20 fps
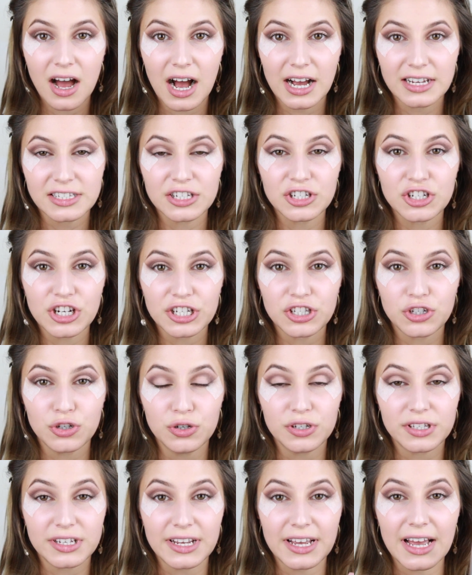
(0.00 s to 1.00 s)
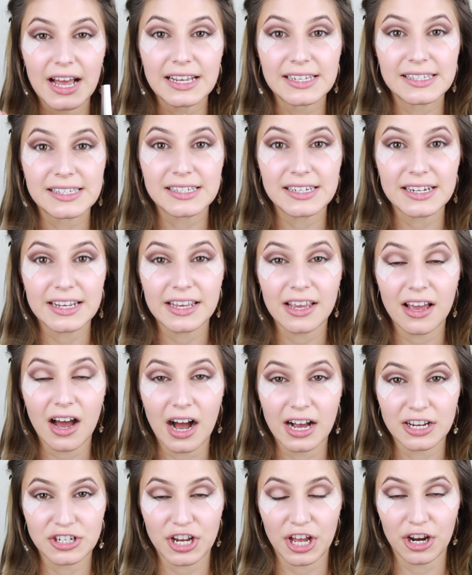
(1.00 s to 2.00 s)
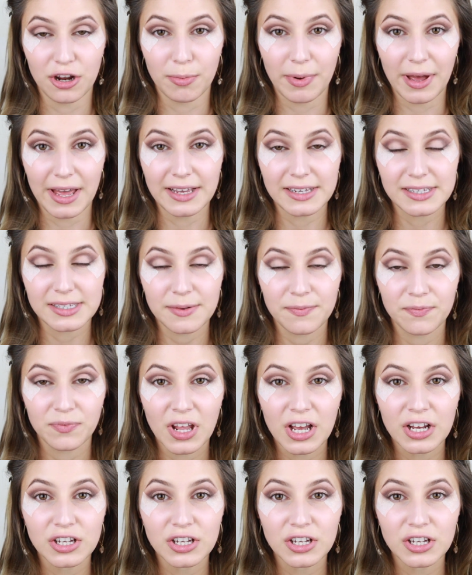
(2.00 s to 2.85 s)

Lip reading: I suggest using a sticky eyeshadow base.